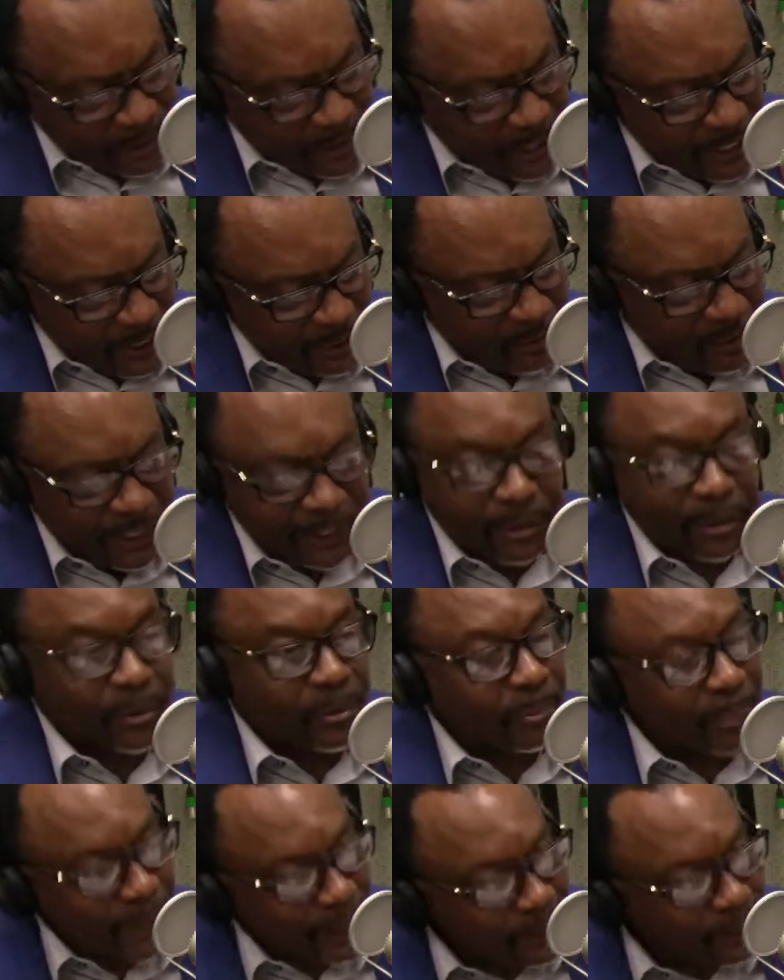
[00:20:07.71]
contract
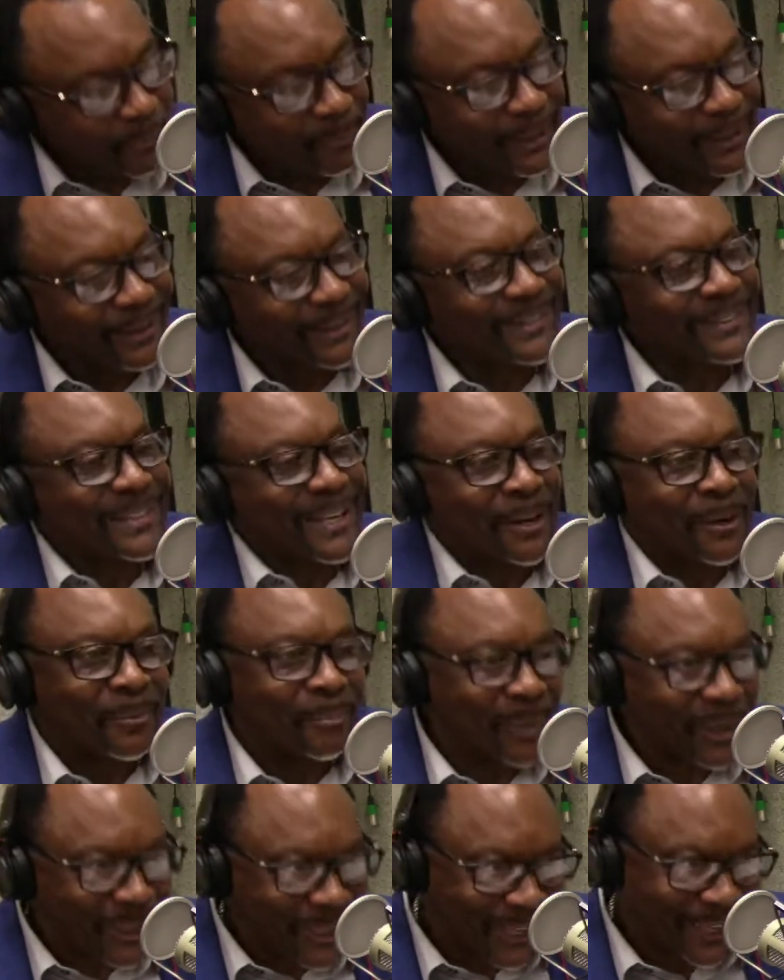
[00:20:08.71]
through me,
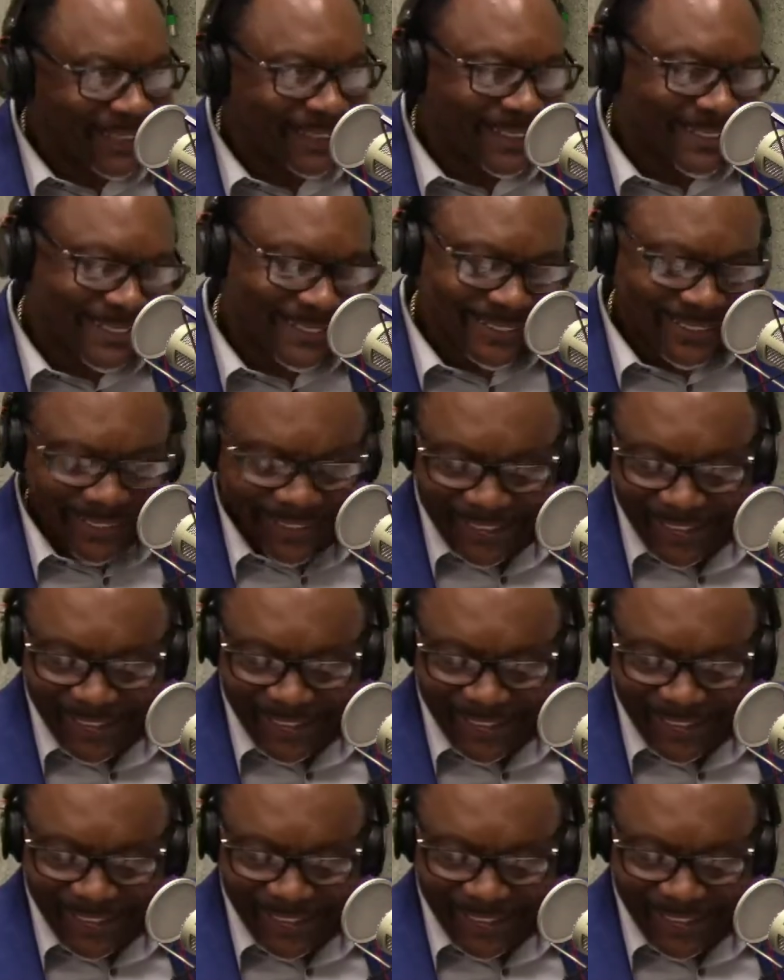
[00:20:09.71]
Donald Marquez,